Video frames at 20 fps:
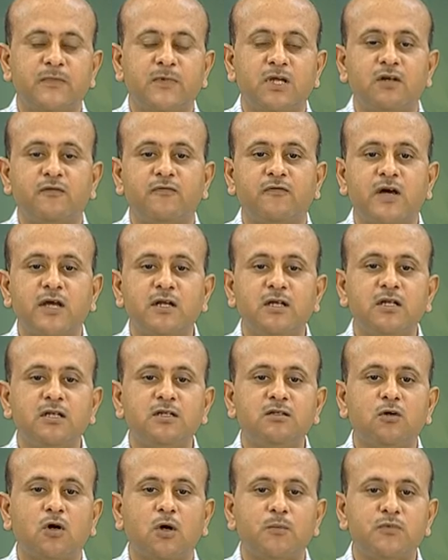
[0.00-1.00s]
And finally,
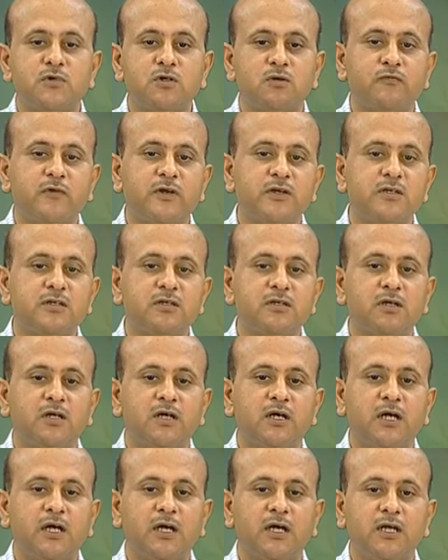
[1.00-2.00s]
the observation
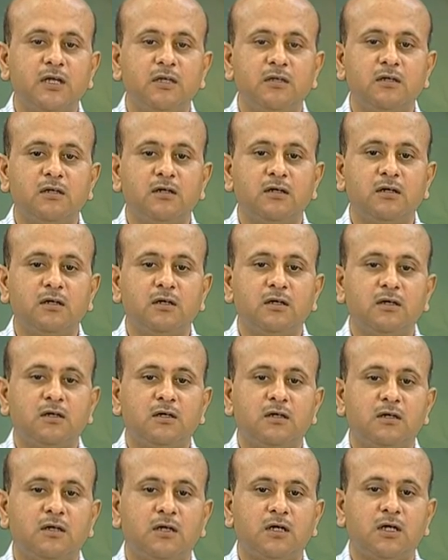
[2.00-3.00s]
and
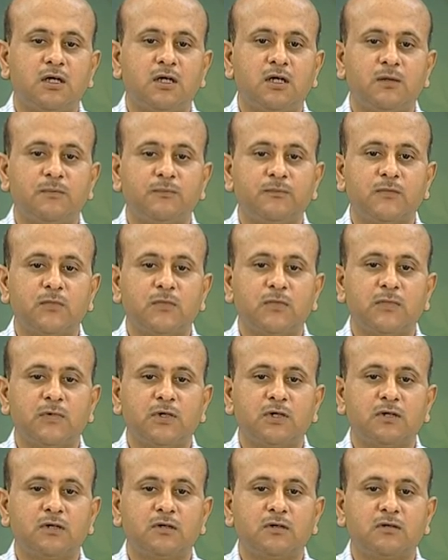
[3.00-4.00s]
uh,
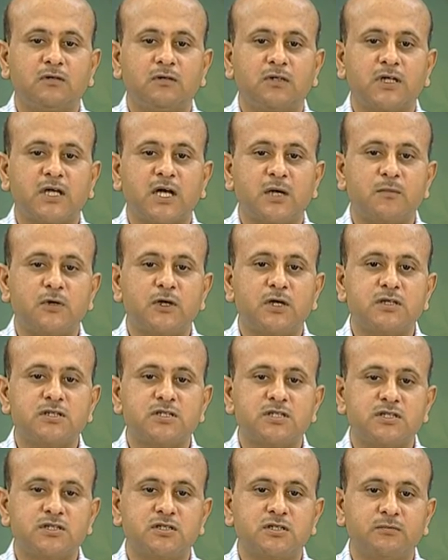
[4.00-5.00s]
uh camera
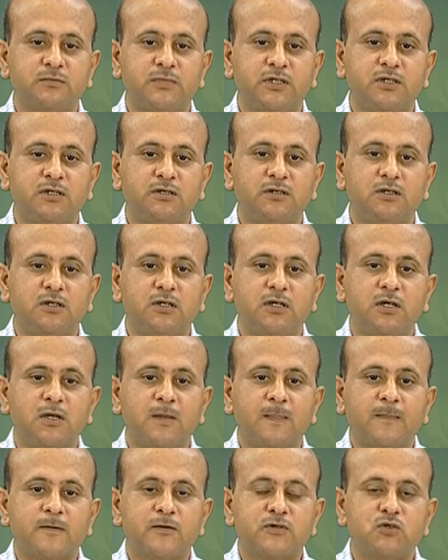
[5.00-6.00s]
system here.
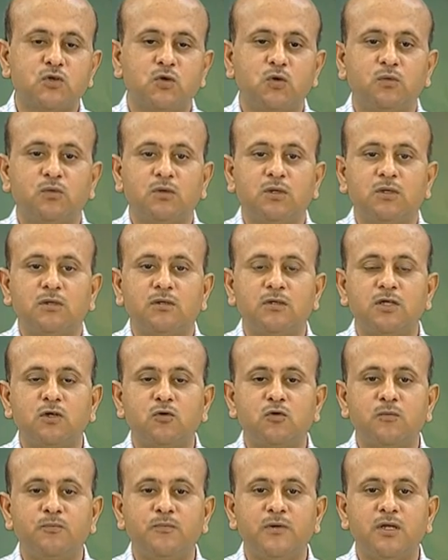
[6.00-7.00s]
So, there
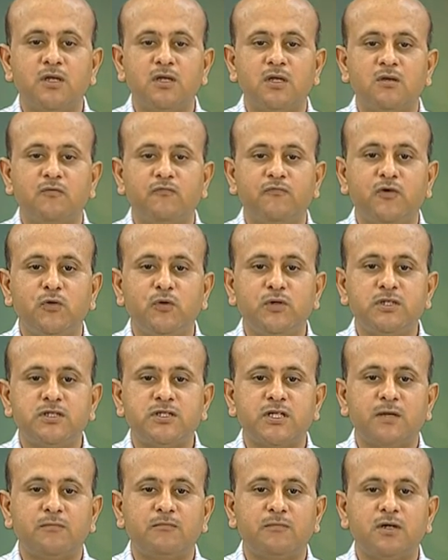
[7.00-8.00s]
could be a viewing
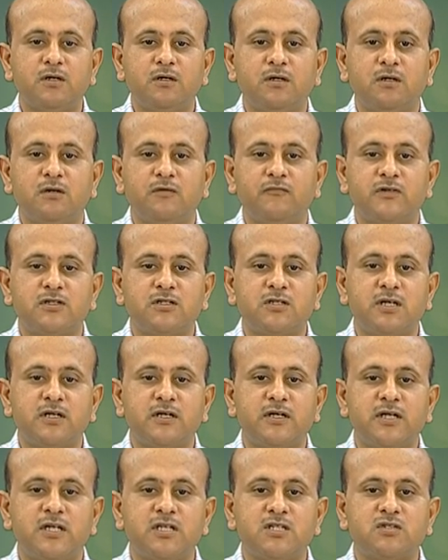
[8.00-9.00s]
chamber which
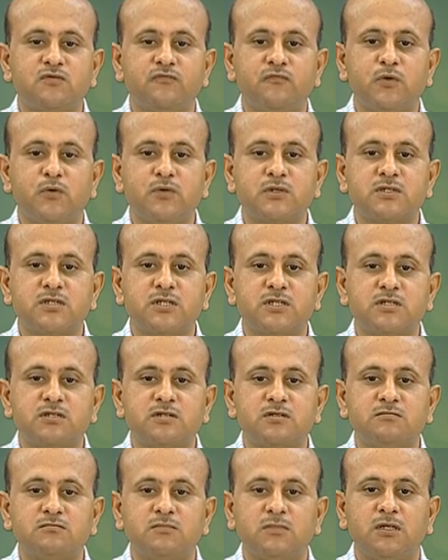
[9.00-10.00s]
contains viewing
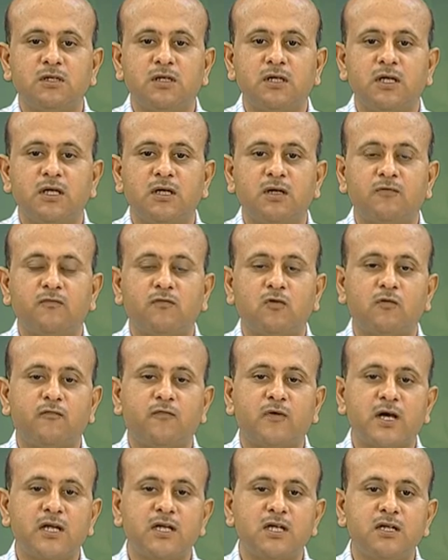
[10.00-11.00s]
system uh, for
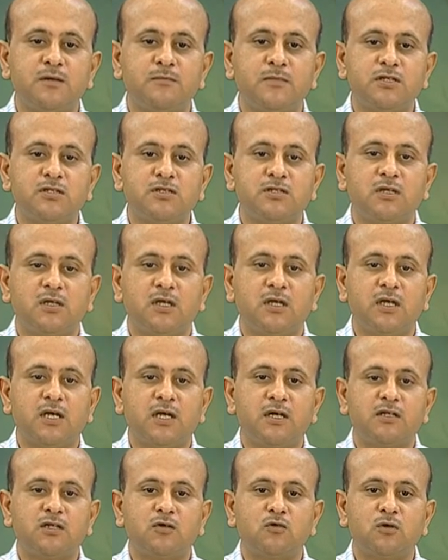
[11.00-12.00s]
final image
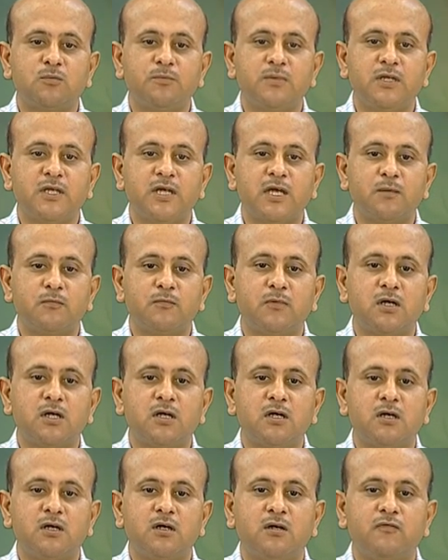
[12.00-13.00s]
and there could be
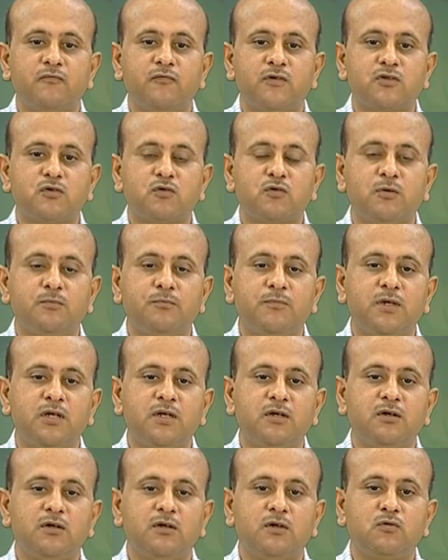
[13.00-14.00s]
camera which could
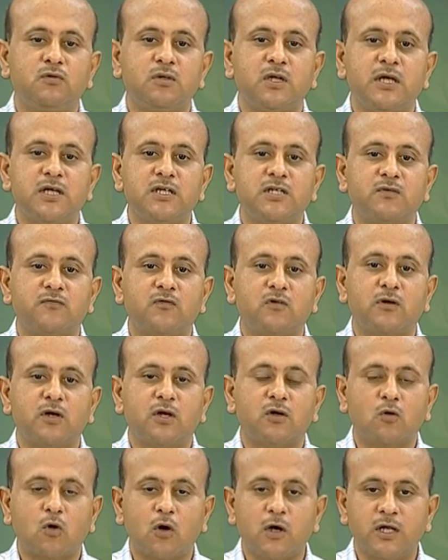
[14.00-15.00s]
be utilized for
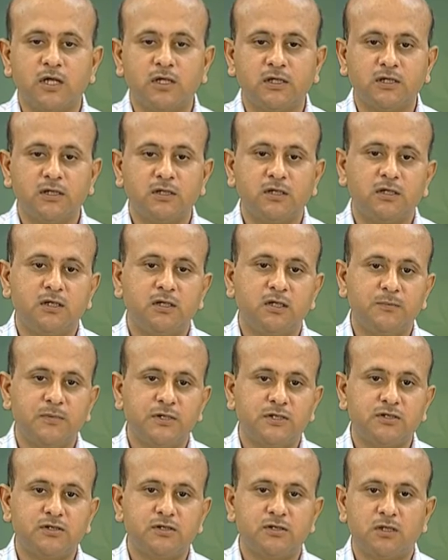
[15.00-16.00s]
recording the
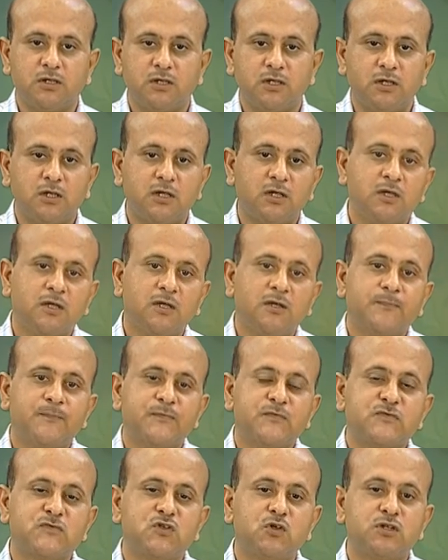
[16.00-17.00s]
image.
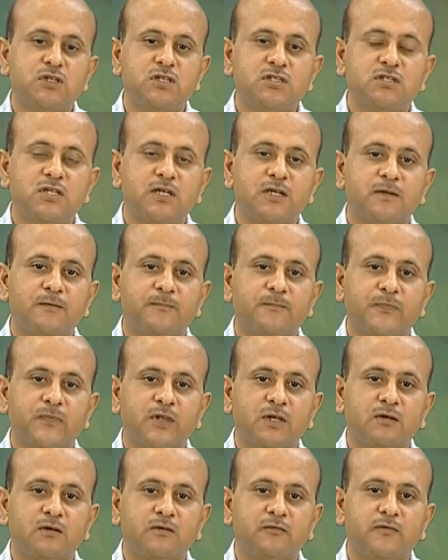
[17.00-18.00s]
So, these are
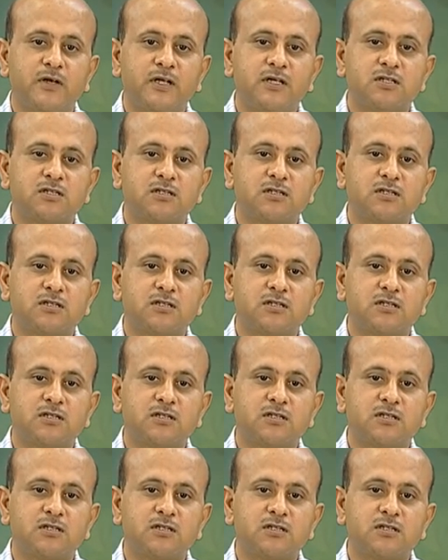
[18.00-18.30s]
various